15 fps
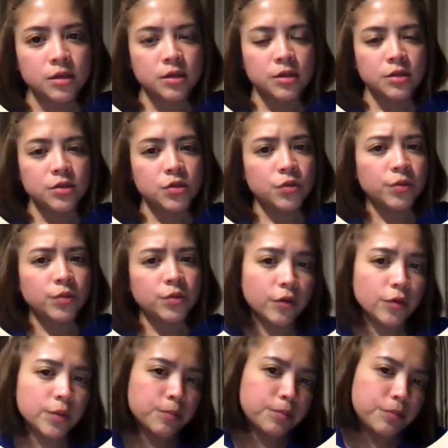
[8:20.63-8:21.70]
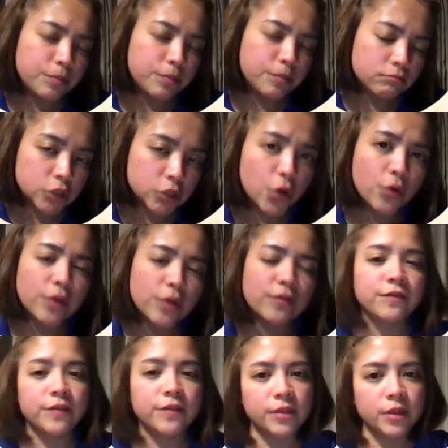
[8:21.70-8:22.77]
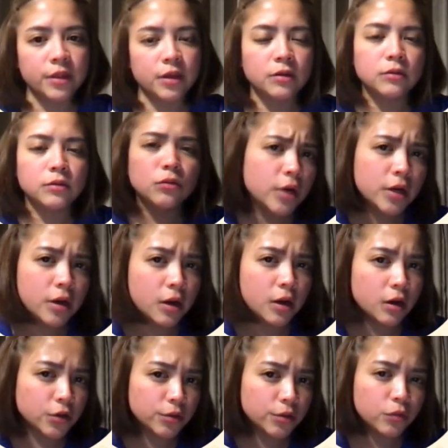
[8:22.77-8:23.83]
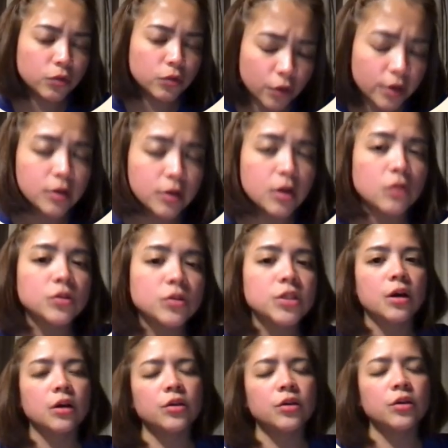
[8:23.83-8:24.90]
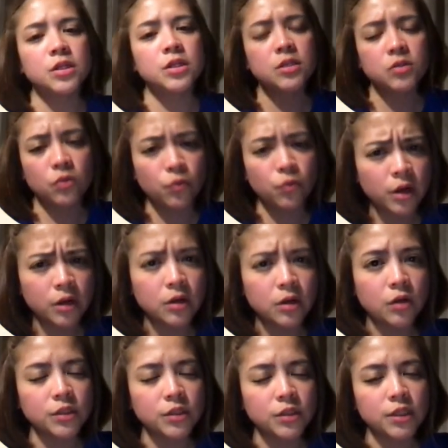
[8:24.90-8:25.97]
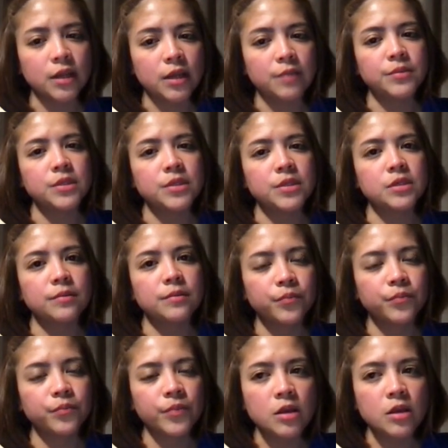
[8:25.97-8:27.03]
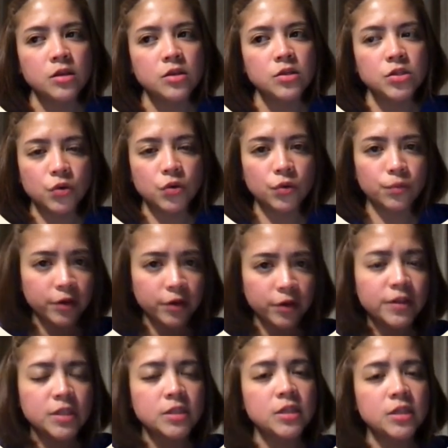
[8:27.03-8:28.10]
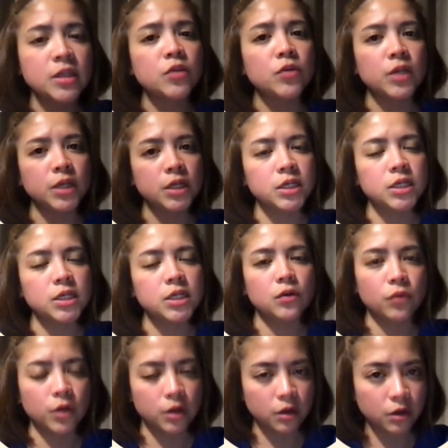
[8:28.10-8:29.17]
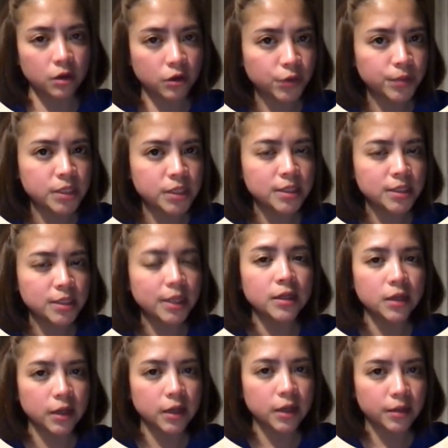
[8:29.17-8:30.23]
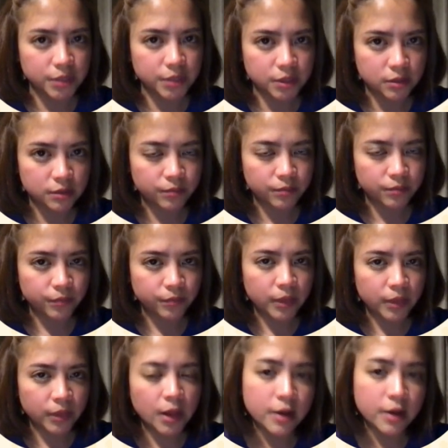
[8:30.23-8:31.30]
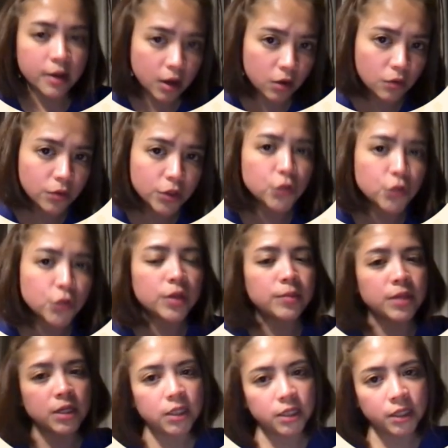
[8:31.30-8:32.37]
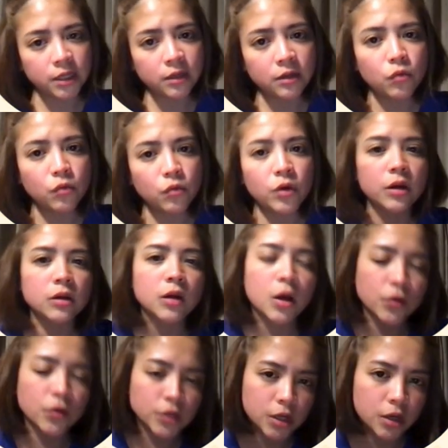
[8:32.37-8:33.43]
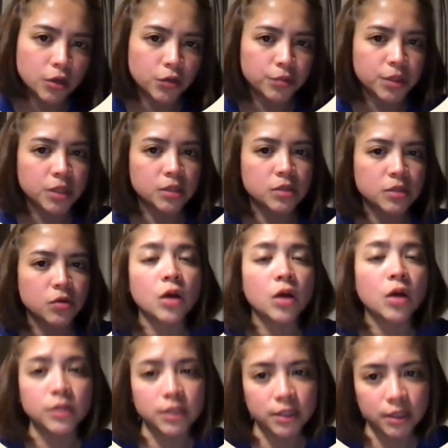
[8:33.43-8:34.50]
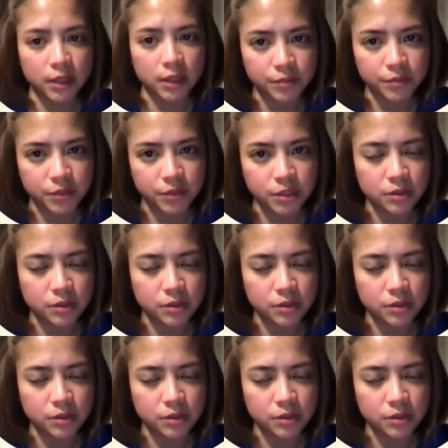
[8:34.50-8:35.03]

So, before we go even further, what are counterarguments or what are counterclaims? So, previously you learned what are arguments and claims. Now you will be learning what are counterarguments or counterclaims.